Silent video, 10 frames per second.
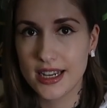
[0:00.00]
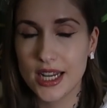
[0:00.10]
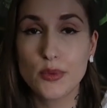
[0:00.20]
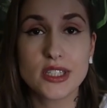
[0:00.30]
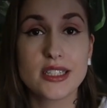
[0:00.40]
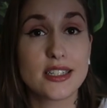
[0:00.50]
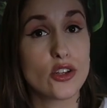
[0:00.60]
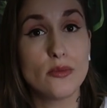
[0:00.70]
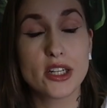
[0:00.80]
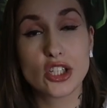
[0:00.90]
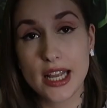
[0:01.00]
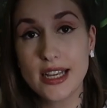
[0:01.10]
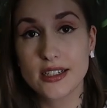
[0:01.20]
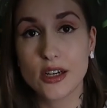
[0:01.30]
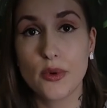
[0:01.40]
It wasn't until much
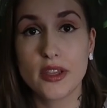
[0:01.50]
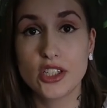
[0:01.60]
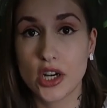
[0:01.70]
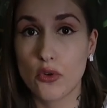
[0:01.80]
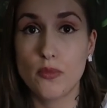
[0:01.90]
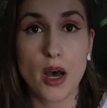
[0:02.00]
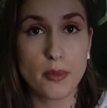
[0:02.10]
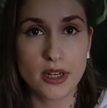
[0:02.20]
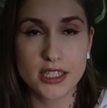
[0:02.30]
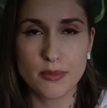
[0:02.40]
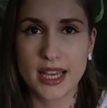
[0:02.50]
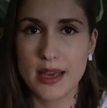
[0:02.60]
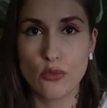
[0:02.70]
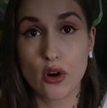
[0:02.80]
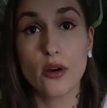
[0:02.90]
later, when the general populace
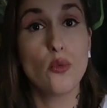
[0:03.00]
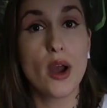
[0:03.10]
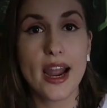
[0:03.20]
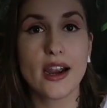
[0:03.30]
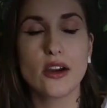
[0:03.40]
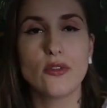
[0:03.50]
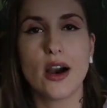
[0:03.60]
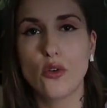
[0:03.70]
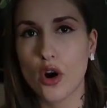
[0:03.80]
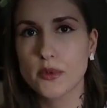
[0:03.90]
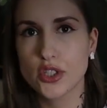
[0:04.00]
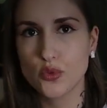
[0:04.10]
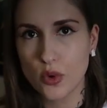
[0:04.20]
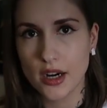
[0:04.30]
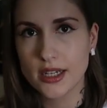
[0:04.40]
became more aware of how corpses
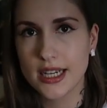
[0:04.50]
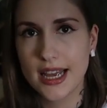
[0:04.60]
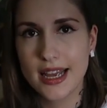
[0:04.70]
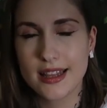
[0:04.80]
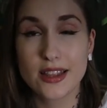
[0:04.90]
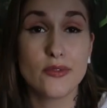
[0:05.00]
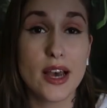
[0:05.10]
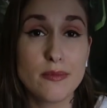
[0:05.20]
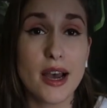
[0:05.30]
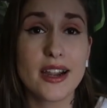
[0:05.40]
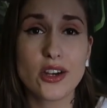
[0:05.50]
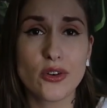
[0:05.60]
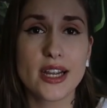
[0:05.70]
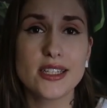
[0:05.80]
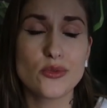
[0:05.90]
worked, that the vampire
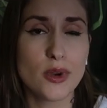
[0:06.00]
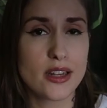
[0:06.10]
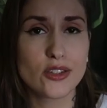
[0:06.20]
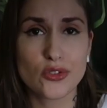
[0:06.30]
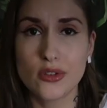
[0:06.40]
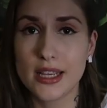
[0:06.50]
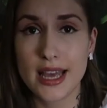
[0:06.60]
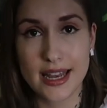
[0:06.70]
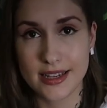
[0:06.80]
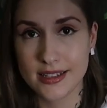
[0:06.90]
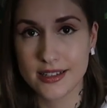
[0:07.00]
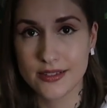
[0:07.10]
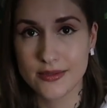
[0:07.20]
craze well and truly ended.